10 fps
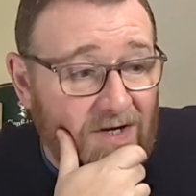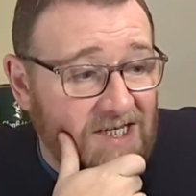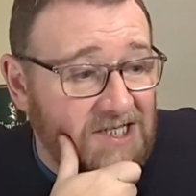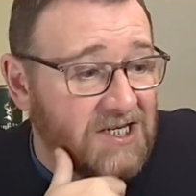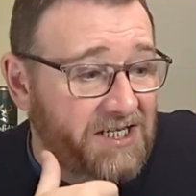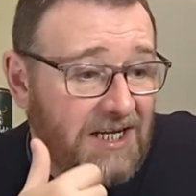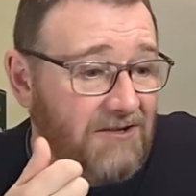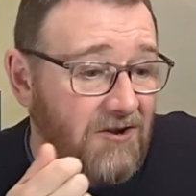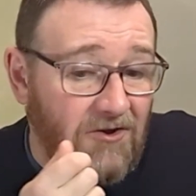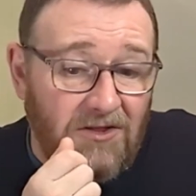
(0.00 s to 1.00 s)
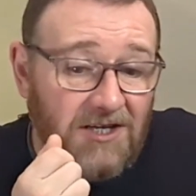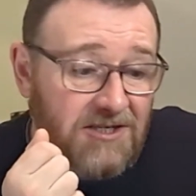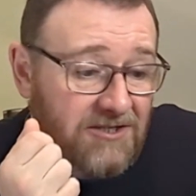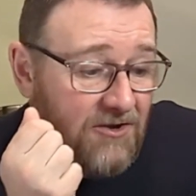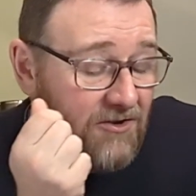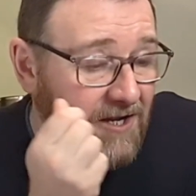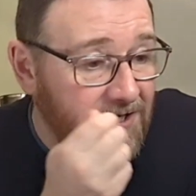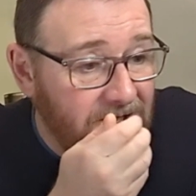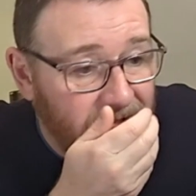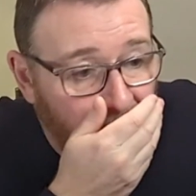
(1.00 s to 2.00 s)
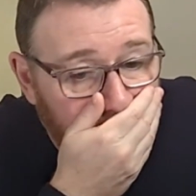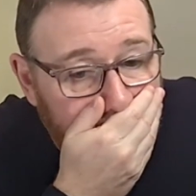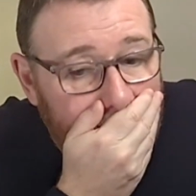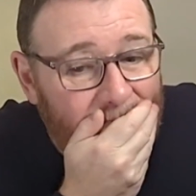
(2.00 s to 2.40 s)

And it's just like, no, this is not nice at all.